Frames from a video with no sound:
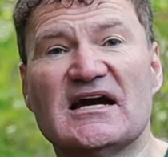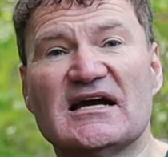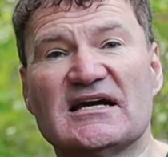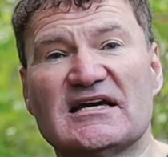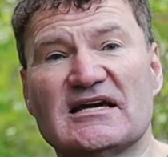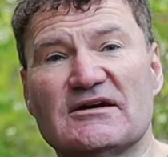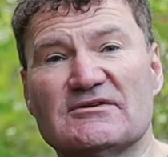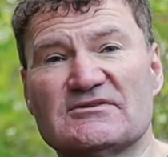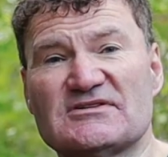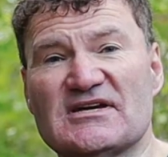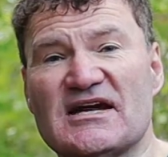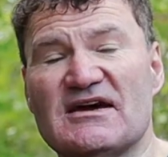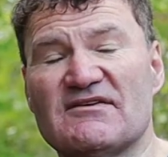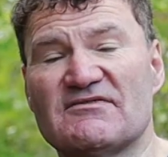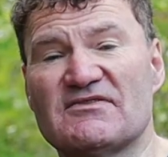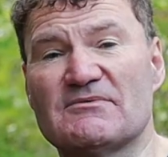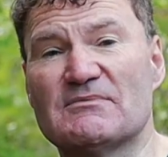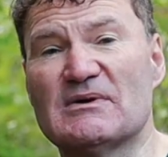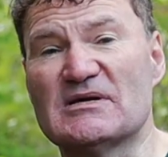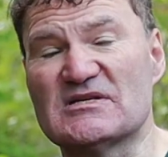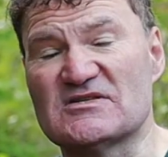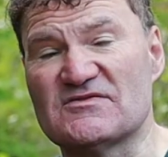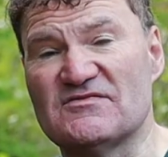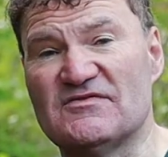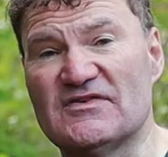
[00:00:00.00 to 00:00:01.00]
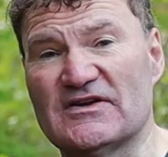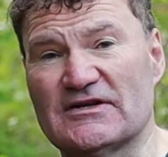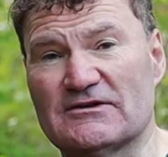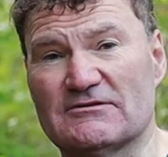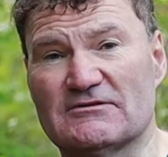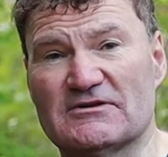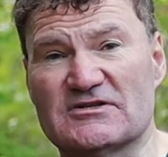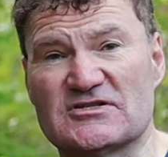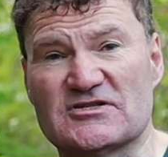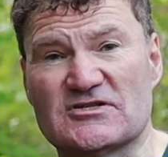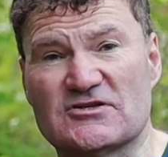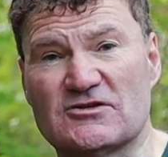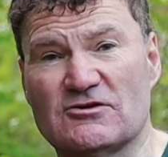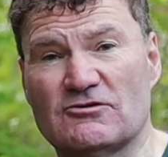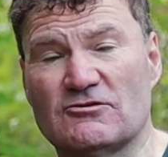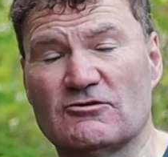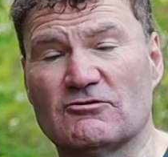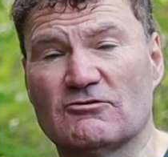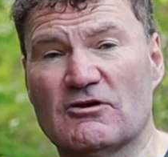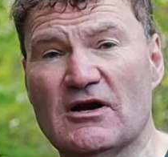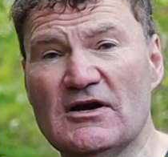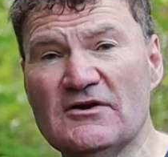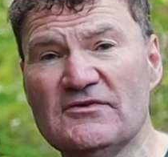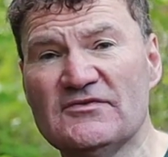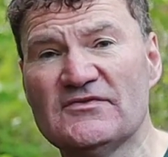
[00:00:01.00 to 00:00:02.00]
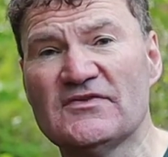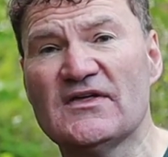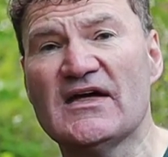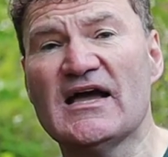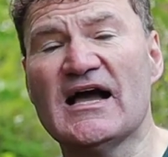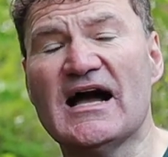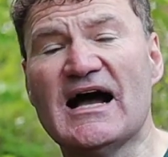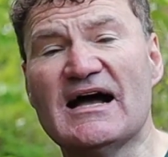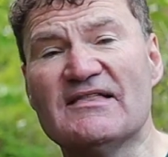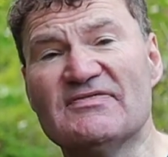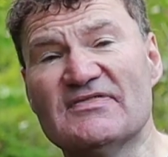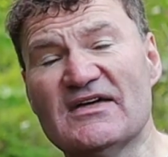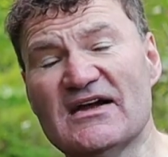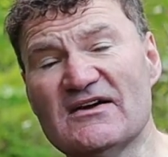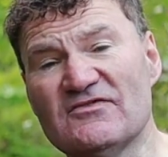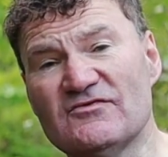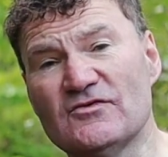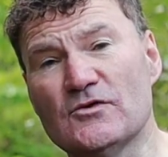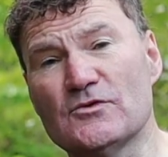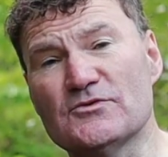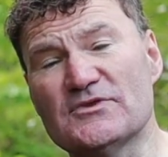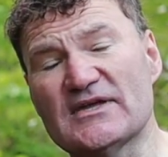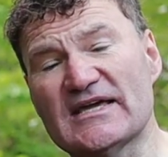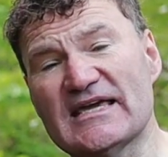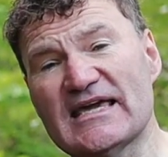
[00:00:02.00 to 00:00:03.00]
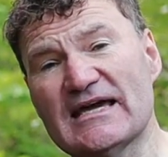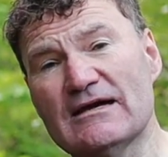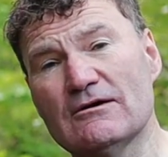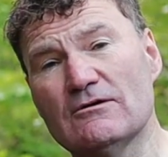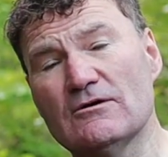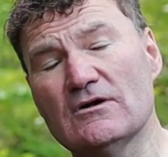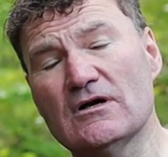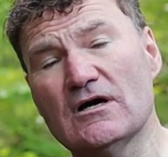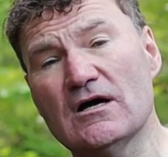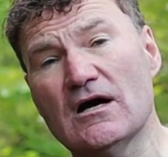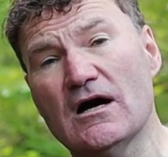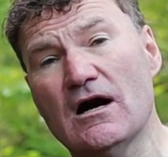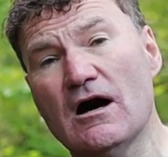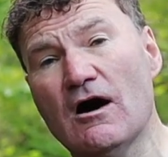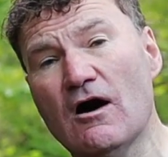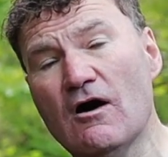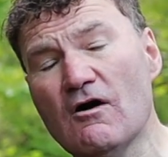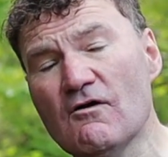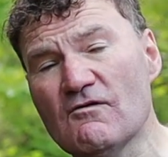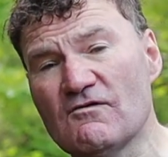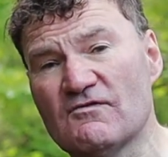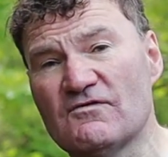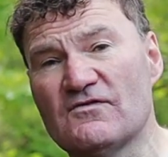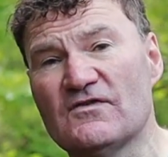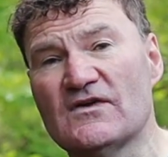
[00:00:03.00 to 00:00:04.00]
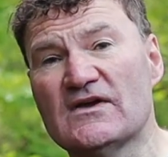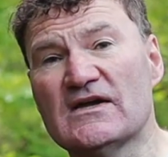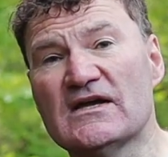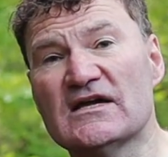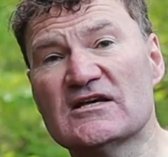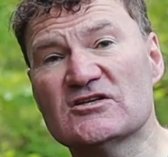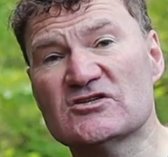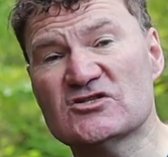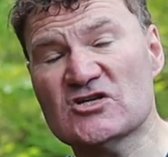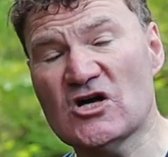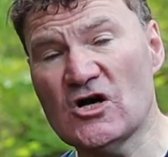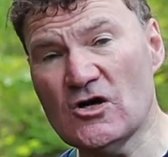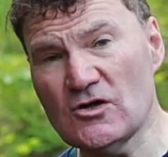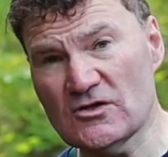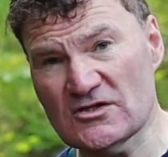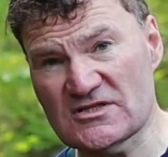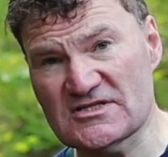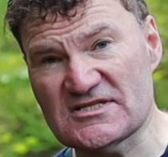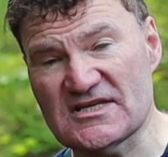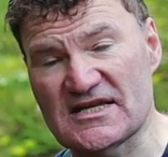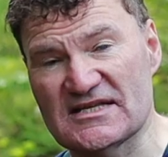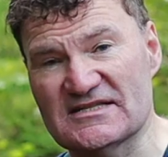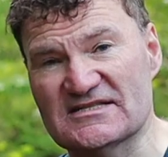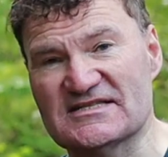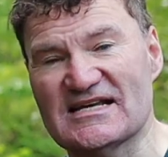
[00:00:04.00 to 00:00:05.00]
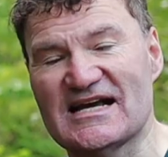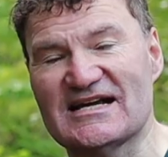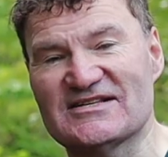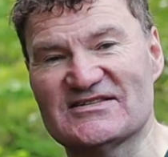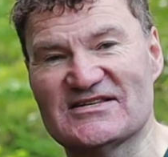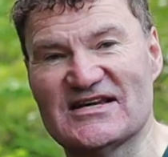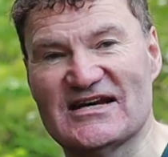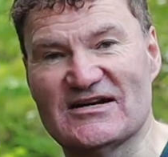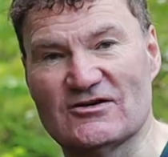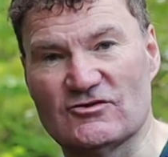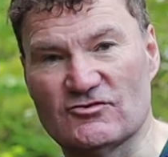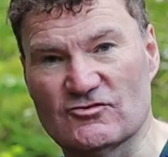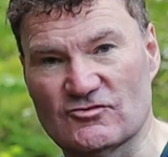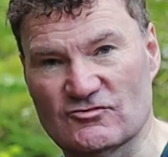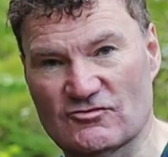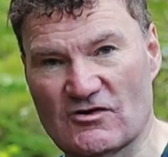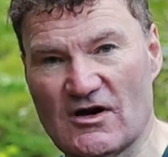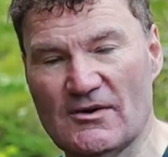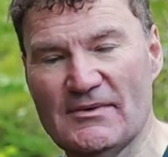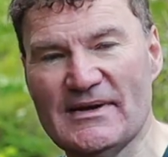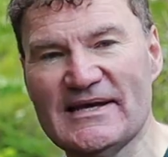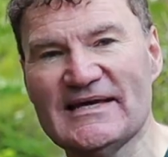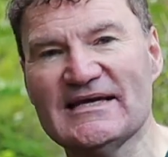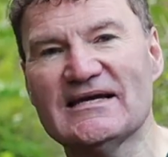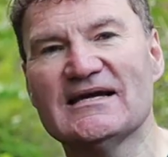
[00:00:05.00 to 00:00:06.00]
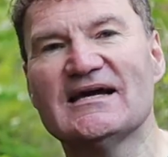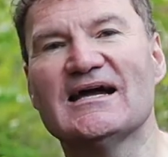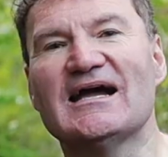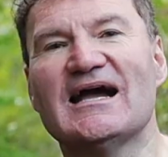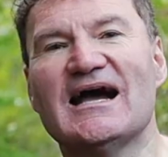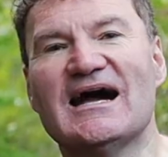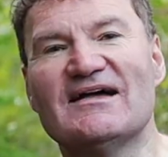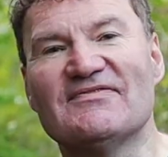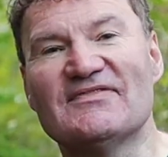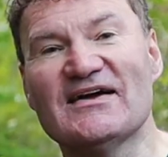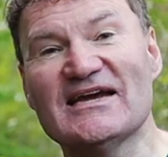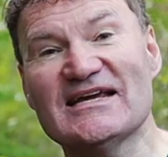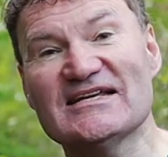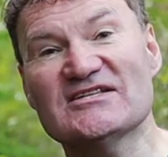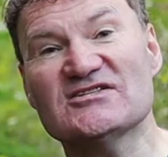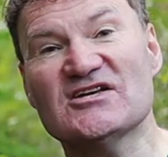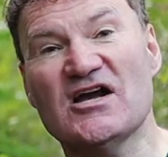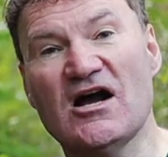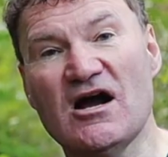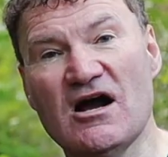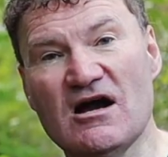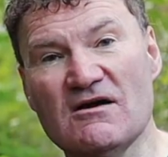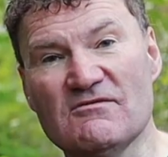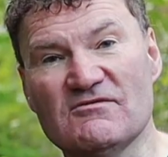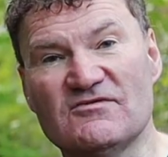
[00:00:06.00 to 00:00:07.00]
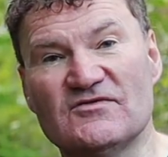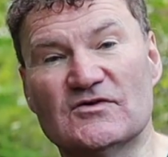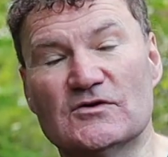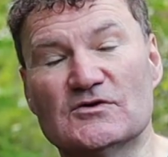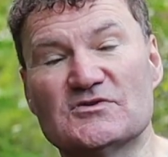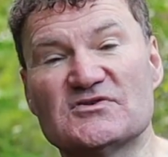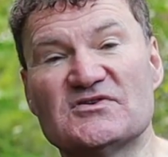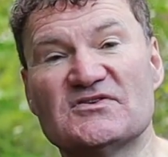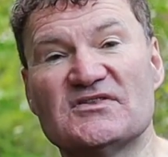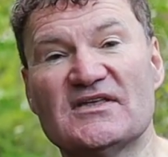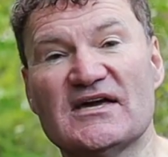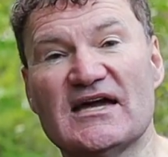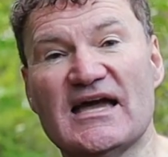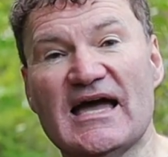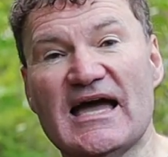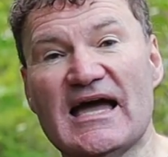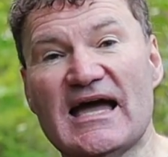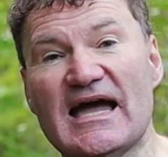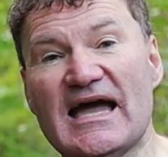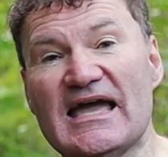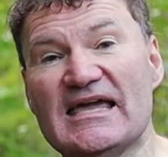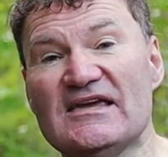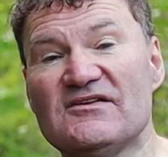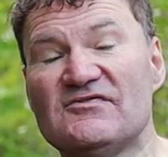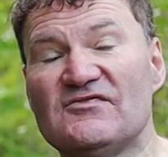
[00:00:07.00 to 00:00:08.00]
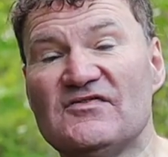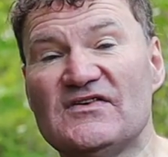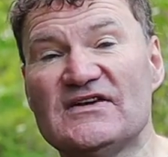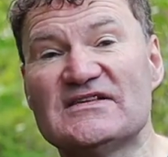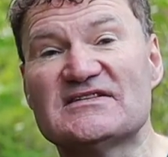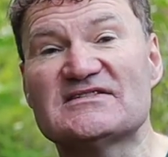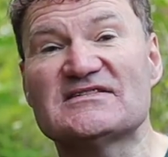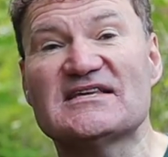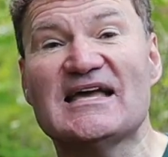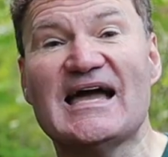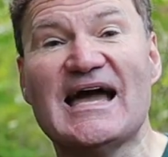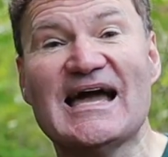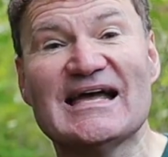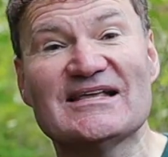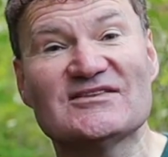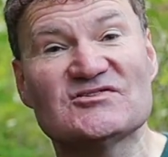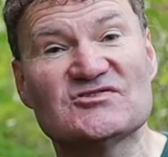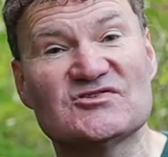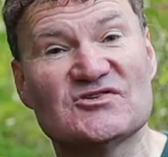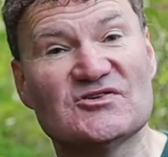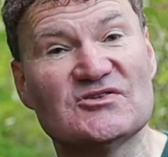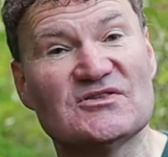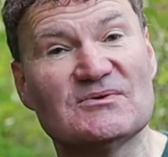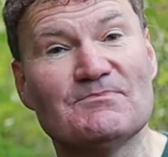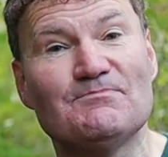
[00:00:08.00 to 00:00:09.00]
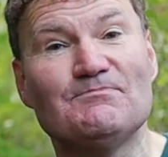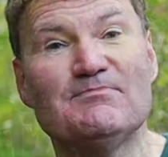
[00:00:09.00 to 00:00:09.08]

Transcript: are going to have the most vigorous growth, and therefore they go off toxins as they're growing, and that is harmful to the aphids and to the